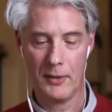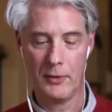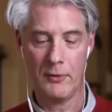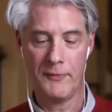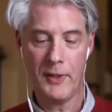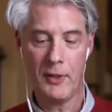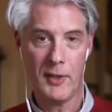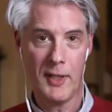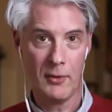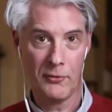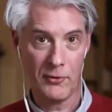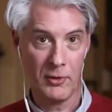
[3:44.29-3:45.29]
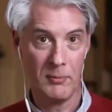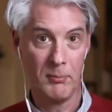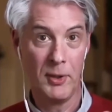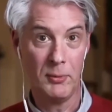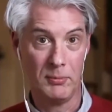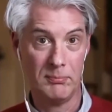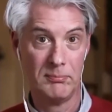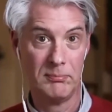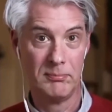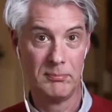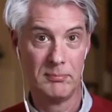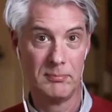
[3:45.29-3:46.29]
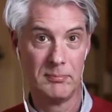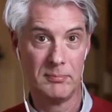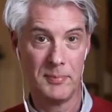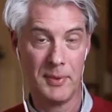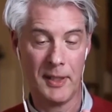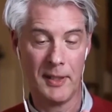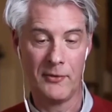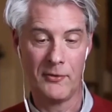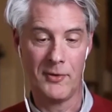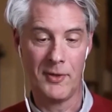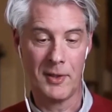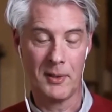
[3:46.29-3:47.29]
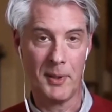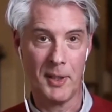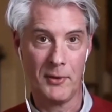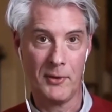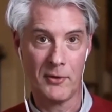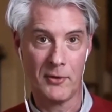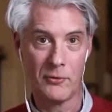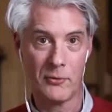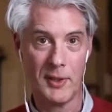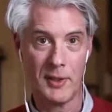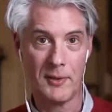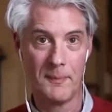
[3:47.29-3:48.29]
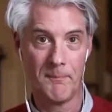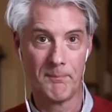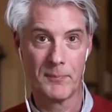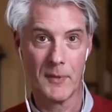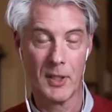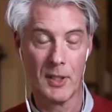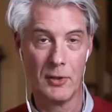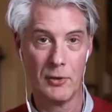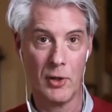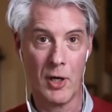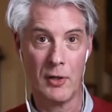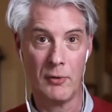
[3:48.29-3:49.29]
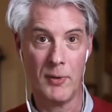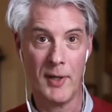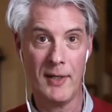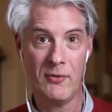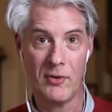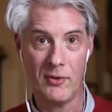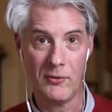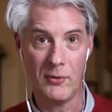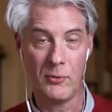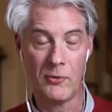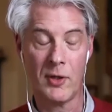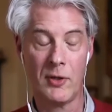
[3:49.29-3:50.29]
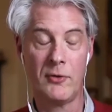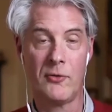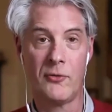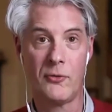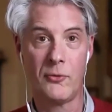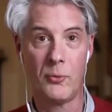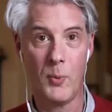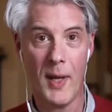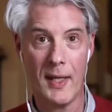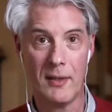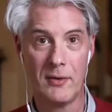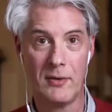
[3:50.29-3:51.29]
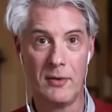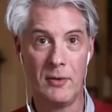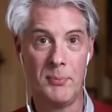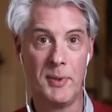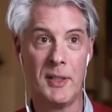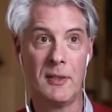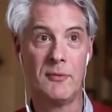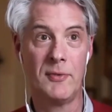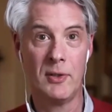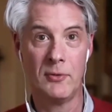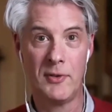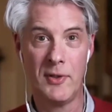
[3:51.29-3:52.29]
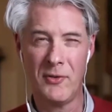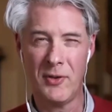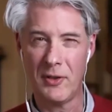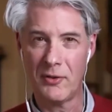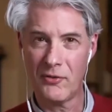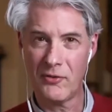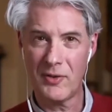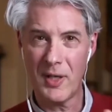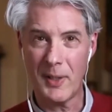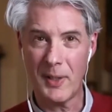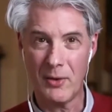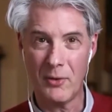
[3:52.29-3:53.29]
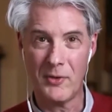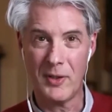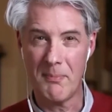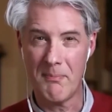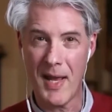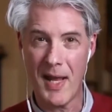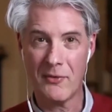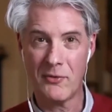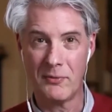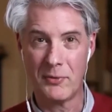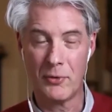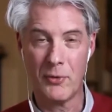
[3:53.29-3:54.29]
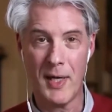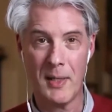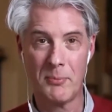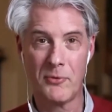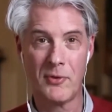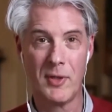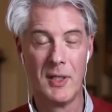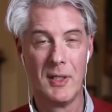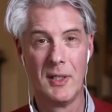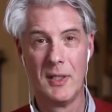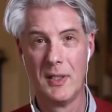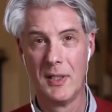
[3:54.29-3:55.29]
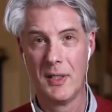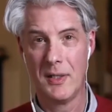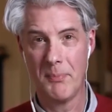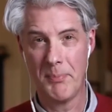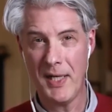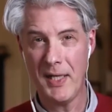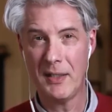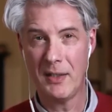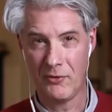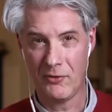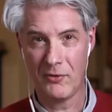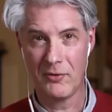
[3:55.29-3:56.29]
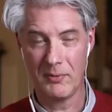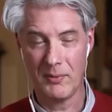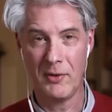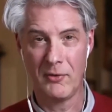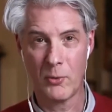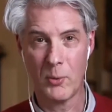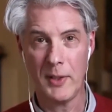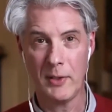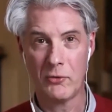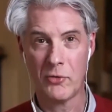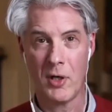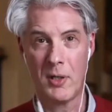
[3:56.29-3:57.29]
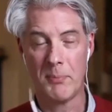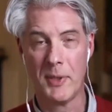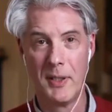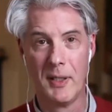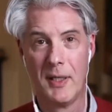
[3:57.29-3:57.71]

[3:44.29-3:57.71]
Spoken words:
Your fingernails turn blue because the capillaries constrict. Your heart races, you start to sweat, you begin to feel dizzy, your stomach goes into massive cramps. The pain is quite sharp.